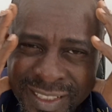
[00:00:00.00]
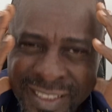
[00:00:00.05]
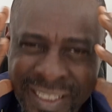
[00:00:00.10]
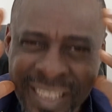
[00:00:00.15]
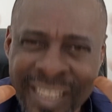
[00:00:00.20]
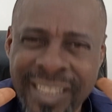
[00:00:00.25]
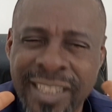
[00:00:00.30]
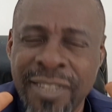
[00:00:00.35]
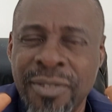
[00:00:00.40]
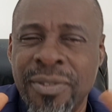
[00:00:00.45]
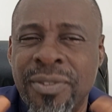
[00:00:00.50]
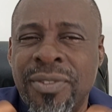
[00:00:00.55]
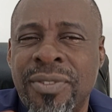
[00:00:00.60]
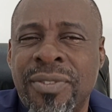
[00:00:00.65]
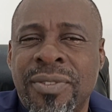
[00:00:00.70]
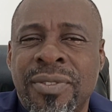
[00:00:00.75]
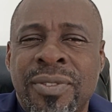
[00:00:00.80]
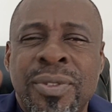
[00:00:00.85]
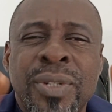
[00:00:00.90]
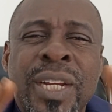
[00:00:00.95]
details
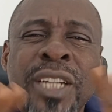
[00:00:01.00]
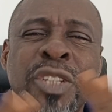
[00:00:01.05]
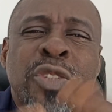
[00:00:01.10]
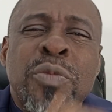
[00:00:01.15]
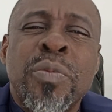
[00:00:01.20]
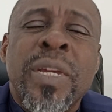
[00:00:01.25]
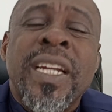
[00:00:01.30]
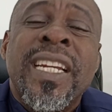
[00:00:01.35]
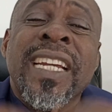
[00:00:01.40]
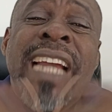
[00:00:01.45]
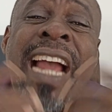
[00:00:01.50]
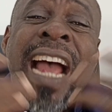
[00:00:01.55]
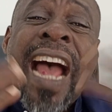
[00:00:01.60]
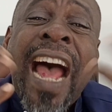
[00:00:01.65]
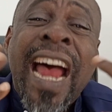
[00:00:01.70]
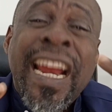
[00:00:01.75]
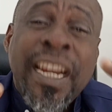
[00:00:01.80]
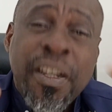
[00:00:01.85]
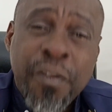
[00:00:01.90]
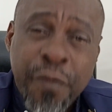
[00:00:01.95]
so that you make
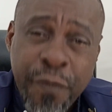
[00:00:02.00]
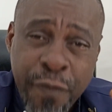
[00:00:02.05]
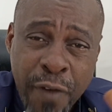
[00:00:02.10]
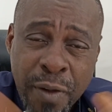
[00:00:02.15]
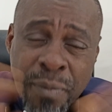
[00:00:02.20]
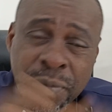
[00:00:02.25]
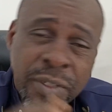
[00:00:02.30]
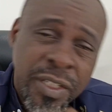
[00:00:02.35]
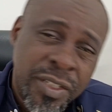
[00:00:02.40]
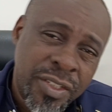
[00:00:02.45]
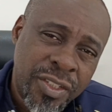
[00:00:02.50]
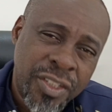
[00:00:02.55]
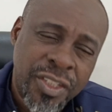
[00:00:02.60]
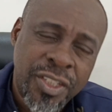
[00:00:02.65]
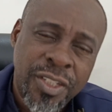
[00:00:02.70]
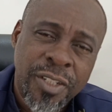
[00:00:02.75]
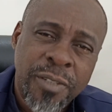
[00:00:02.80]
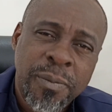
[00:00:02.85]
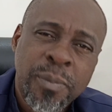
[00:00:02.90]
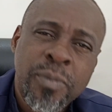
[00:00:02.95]
an informed
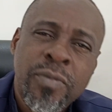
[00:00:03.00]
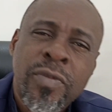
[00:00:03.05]
decision.